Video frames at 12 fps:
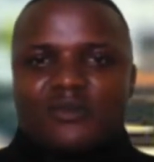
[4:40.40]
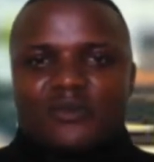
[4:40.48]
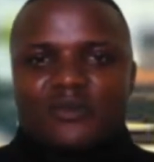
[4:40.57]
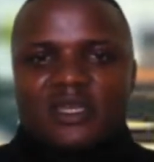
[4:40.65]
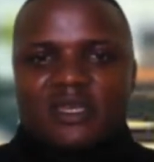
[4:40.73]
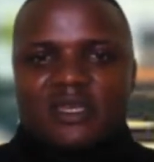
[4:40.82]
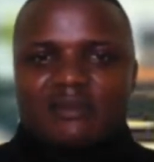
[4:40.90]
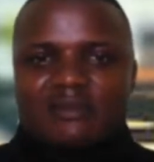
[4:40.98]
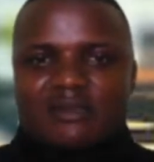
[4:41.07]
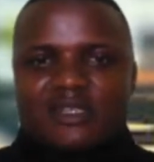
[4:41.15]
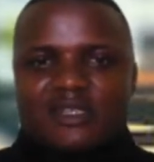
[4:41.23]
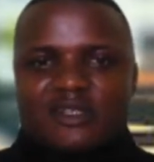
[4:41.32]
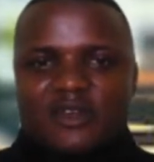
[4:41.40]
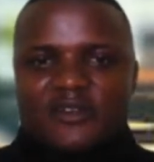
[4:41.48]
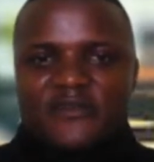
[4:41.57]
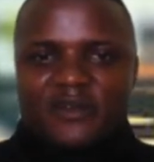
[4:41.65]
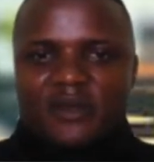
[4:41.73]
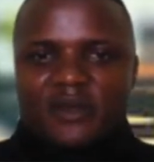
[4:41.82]
we
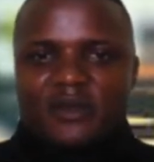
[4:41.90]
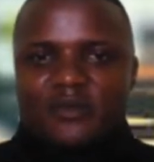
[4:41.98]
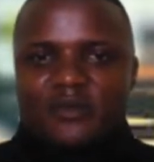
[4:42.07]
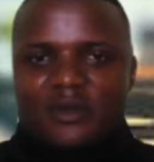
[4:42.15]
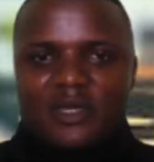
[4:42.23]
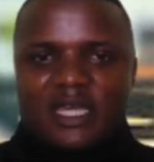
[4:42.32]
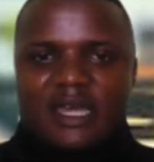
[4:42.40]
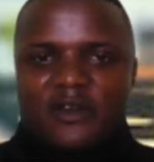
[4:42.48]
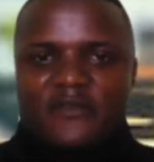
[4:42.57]
kind